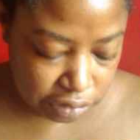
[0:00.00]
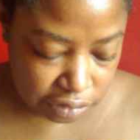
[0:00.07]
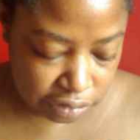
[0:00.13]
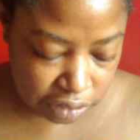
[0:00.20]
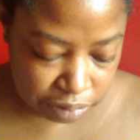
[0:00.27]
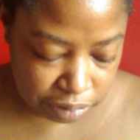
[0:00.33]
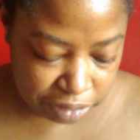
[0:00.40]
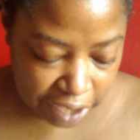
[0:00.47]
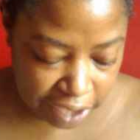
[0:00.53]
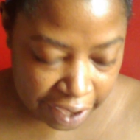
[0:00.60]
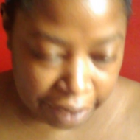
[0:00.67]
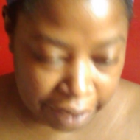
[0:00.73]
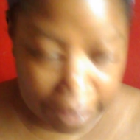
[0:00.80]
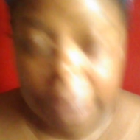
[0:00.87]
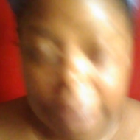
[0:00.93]
some
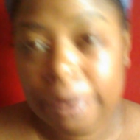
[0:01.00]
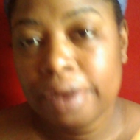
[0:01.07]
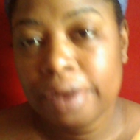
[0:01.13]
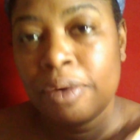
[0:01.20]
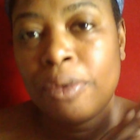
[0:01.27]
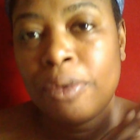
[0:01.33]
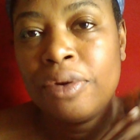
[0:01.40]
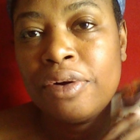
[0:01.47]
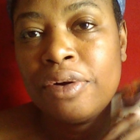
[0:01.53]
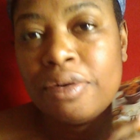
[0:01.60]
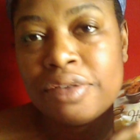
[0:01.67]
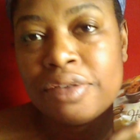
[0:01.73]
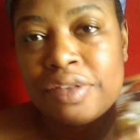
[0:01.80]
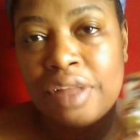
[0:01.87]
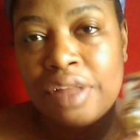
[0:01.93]
tarot and
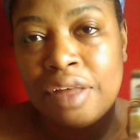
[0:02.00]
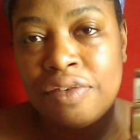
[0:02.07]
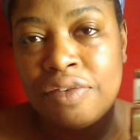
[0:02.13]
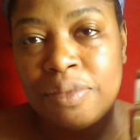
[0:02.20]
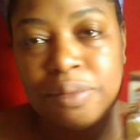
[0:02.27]
oracle stuff.